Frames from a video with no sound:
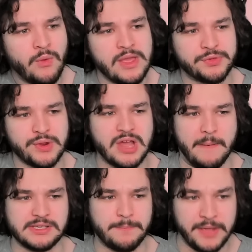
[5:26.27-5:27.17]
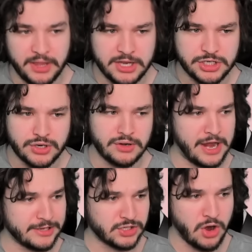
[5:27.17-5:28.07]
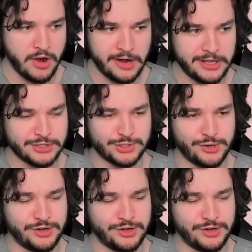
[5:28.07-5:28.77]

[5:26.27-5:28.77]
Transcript: We have 3 copies of Pillage, nice card against